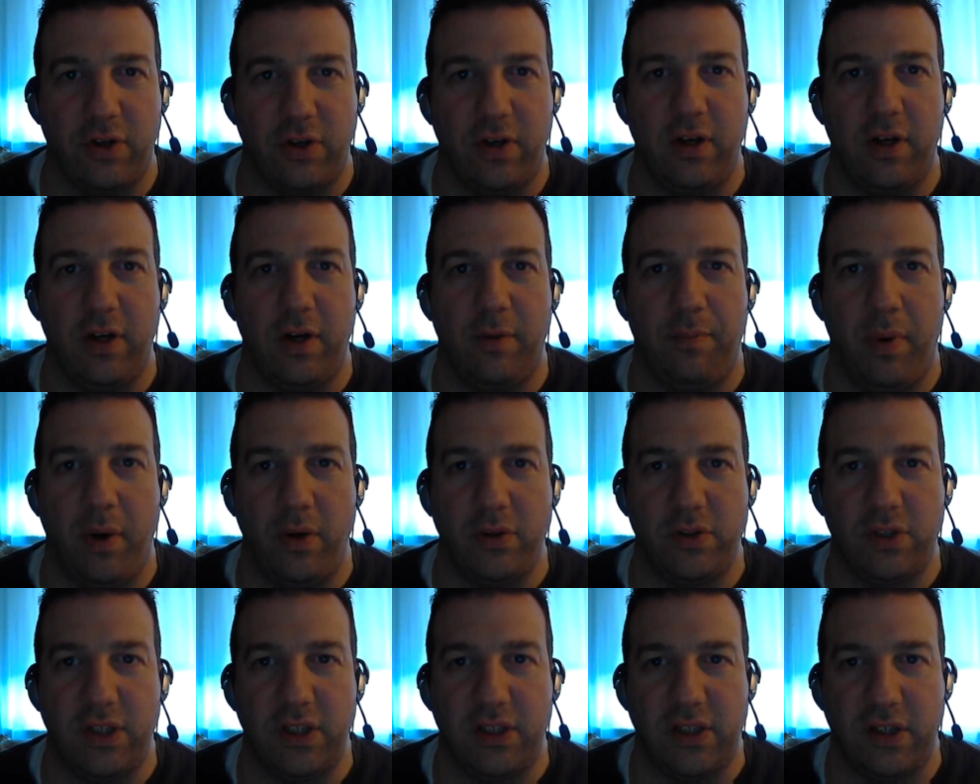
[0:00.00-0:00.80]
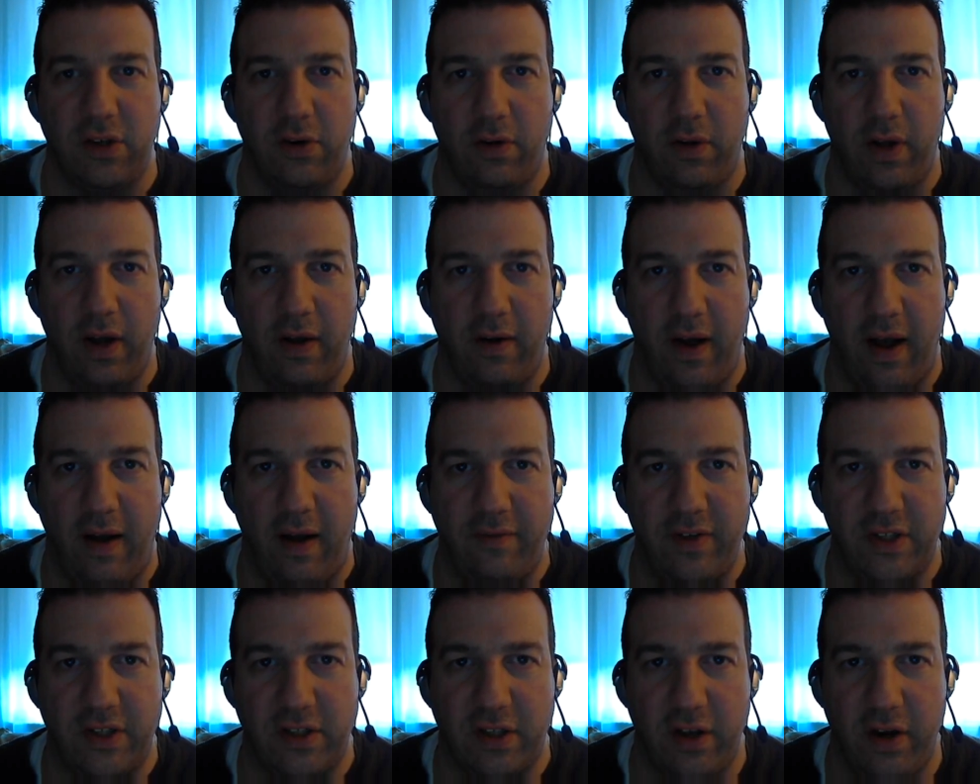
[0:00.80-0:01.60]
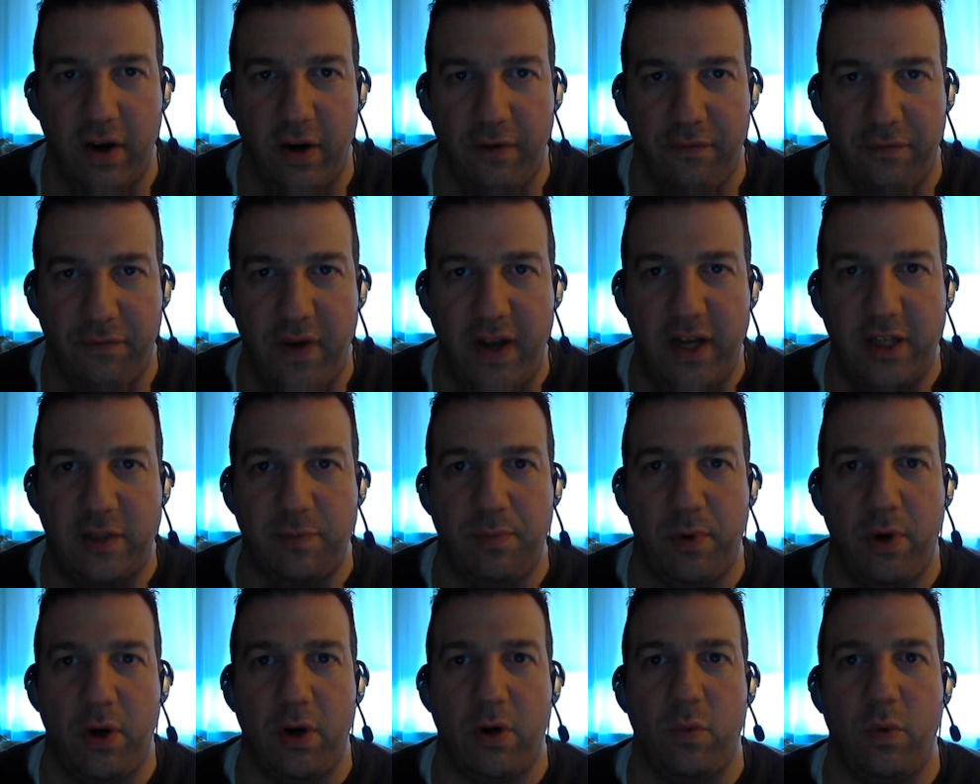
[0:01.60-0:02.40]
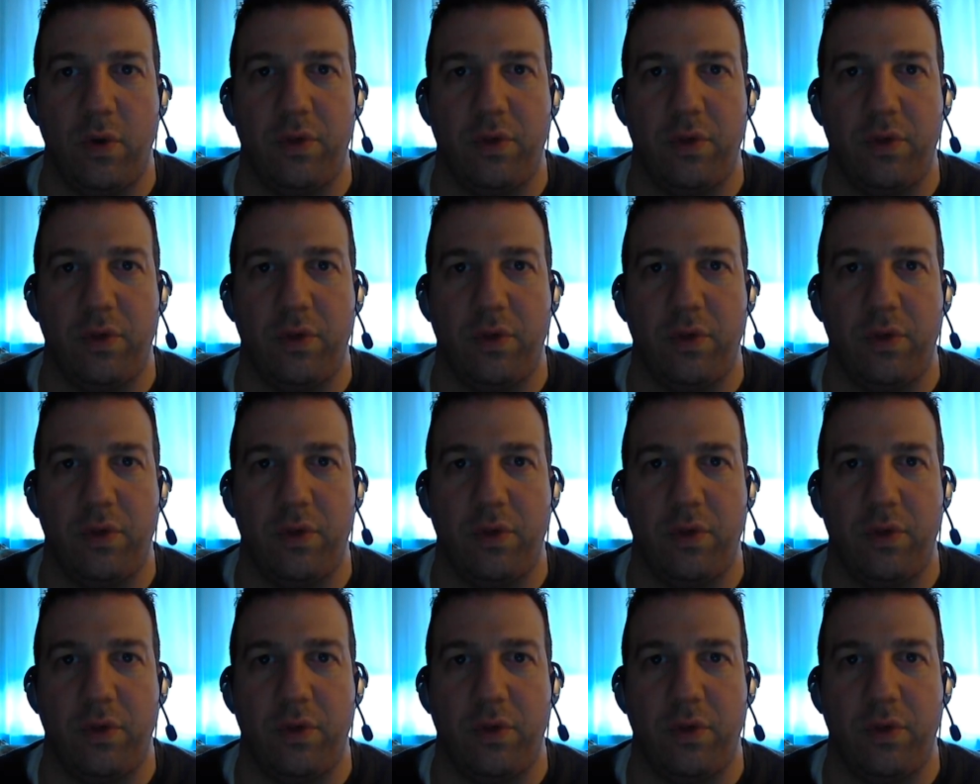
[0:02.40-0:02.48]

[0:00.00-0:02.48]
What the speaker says: I'm going to post this obviously on Facebook.